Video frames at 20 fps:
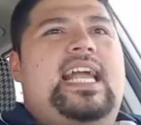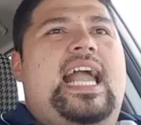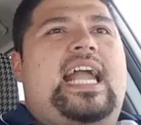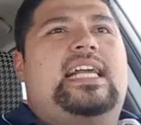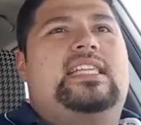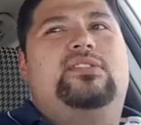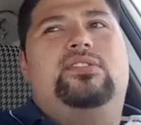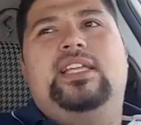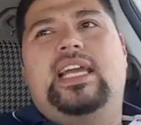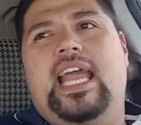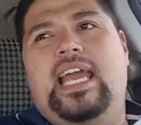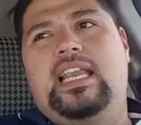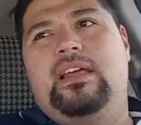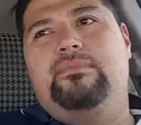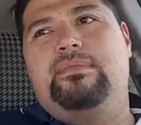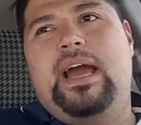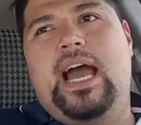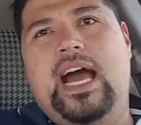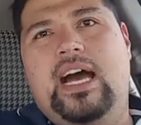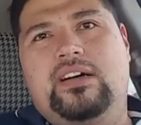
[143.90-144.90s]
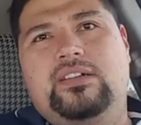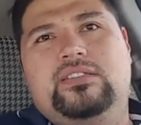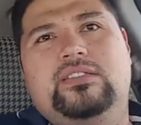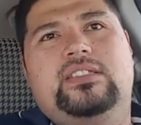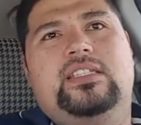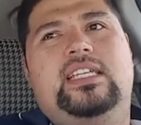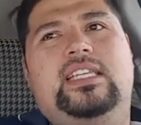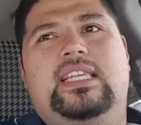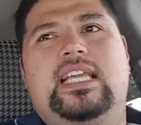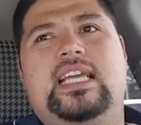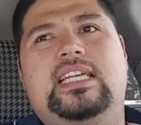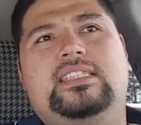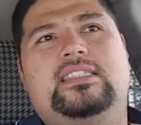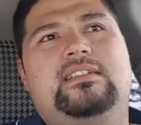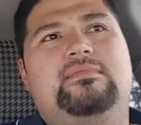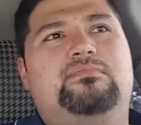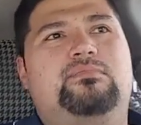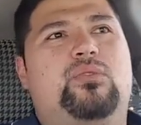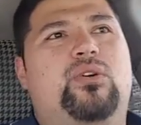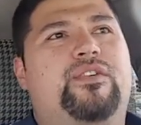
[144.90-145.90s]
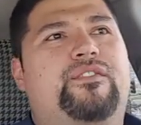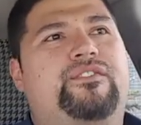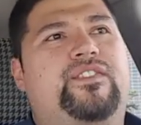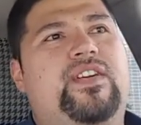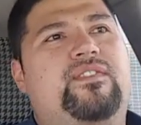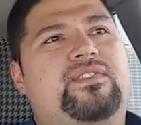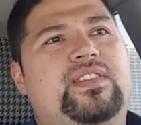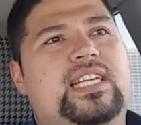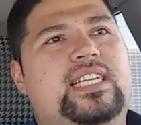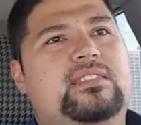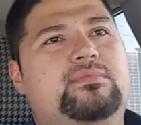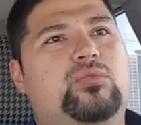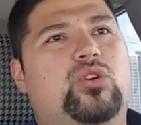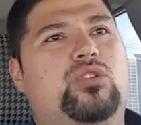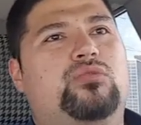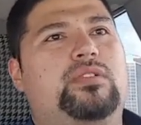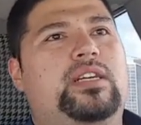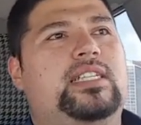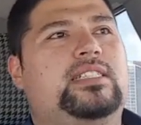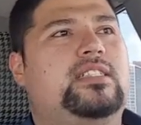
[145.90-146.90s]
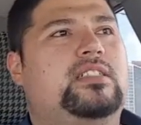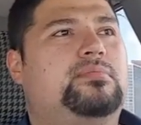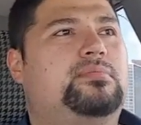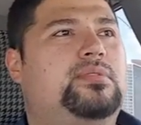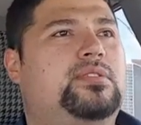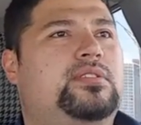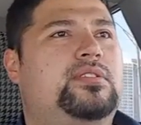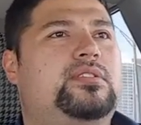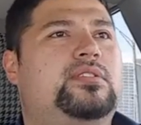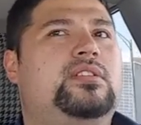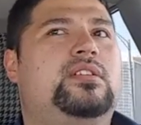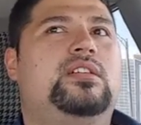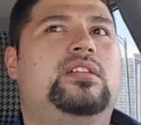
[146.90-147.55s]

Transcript: think I can do the 80 pounds. He thinks more 50 is more reasonable.